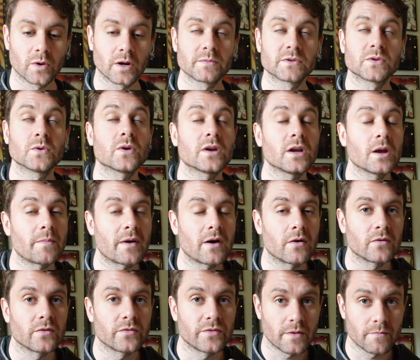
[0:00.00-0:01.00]
talking
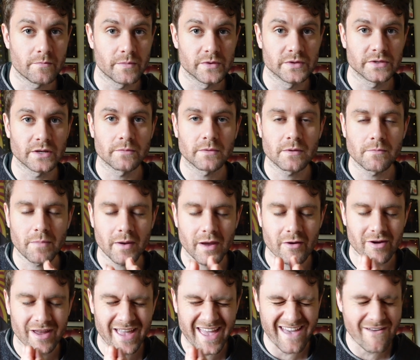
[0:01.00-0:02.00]
about numbers, I'm
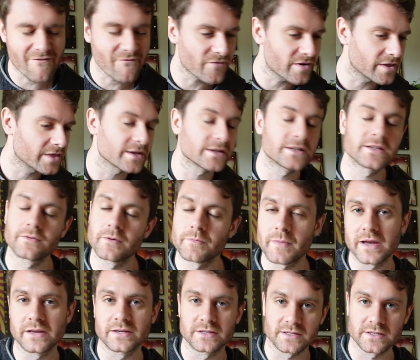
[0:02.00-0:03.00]
comparing everything to a
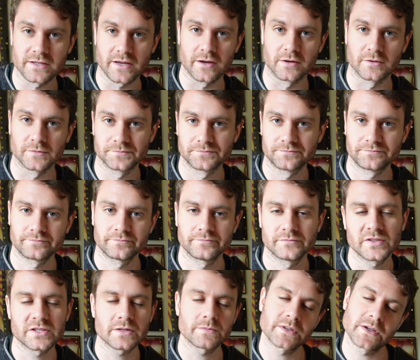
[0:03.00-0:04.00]
major scale,
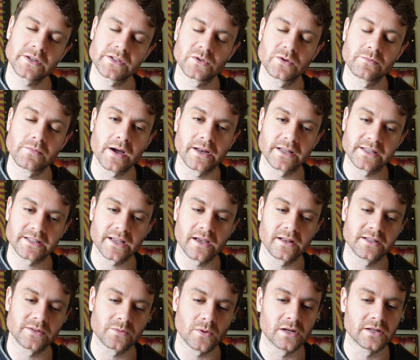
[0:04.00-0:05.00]
sometimes to a minor scale
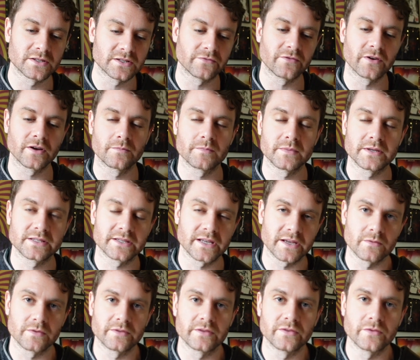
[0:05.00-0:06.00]
as well, as you've heard me say
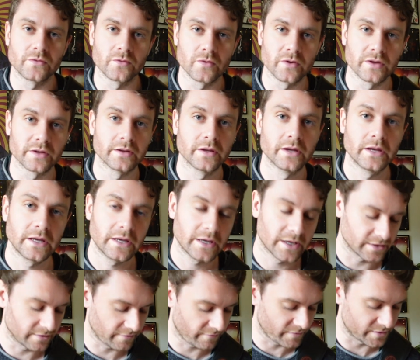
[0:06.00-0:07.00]
with the Dorian
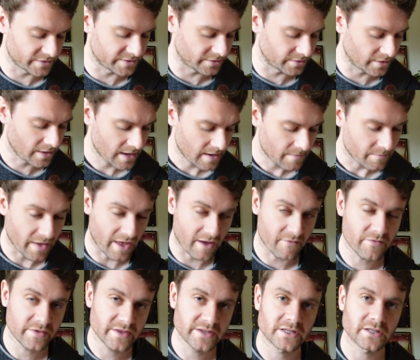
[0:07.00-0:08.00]
and the Phrygian, but
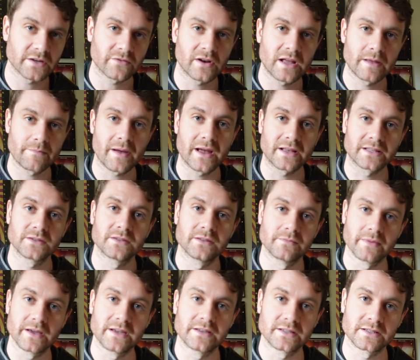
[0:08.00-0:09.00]
everything's going to relate back to the
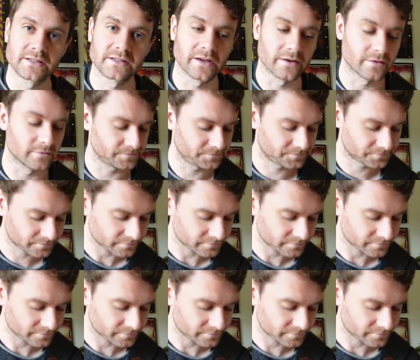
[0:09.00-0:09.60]
major scale.